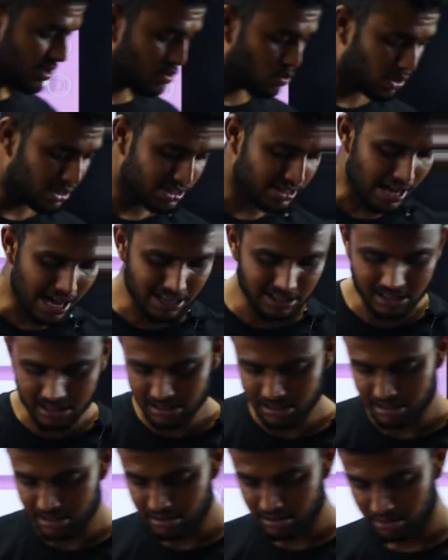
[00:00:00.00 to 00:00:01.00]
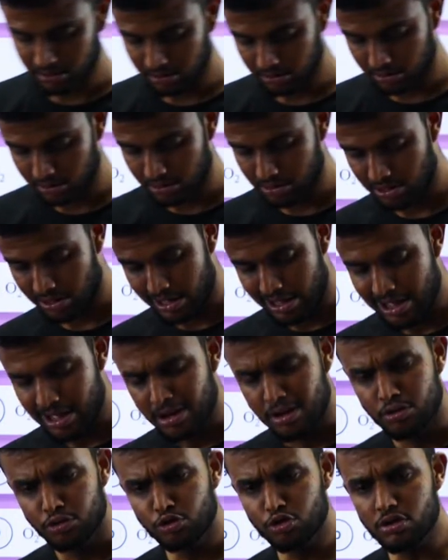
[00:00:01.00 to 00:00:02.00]
What is the answer?
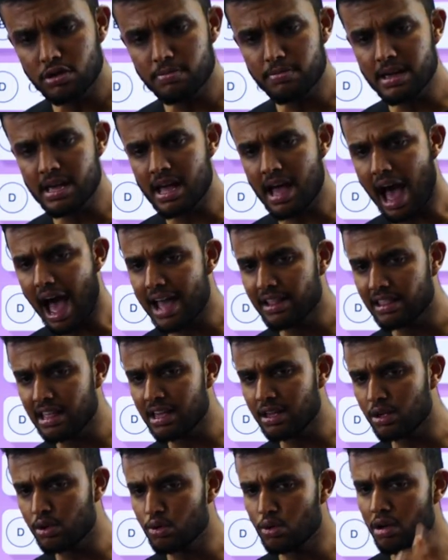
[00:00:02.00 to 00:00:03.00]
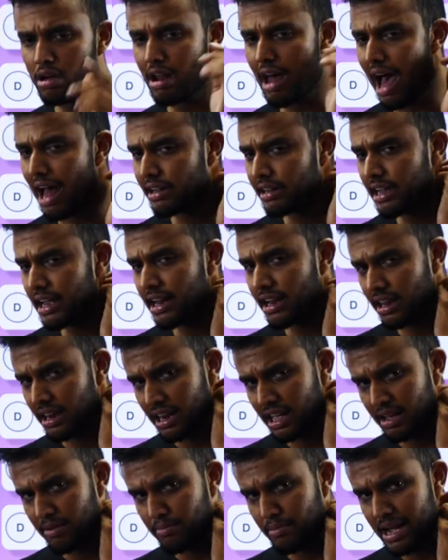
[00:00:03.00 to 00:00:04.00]
Surabhi, I think you are
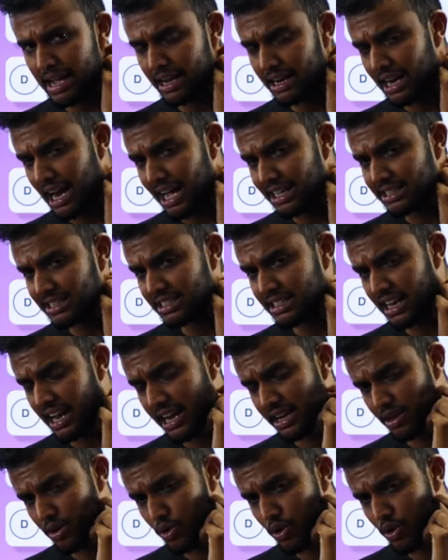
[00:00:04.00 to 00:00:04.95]
attending my classes, right?